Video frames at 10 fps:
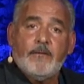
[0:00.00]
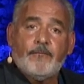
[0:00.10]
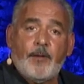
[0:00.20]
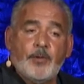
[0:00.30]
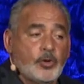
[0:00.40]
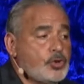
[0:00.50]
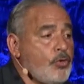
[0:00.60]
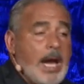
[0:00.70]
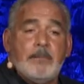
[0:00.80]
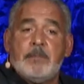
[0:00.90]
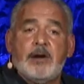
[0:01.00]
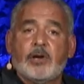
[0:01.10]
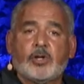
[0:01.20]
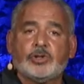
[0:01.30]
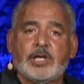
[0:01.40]
from those great
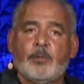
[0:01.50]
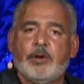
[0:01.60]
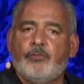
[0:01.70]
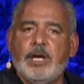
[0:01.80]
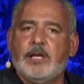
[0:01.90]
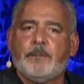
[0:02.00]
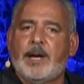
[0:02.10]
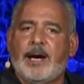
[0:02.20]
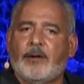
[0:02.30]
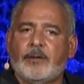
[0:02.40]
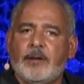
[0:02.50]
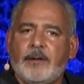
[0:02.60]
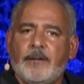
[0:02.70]
miracles that we read about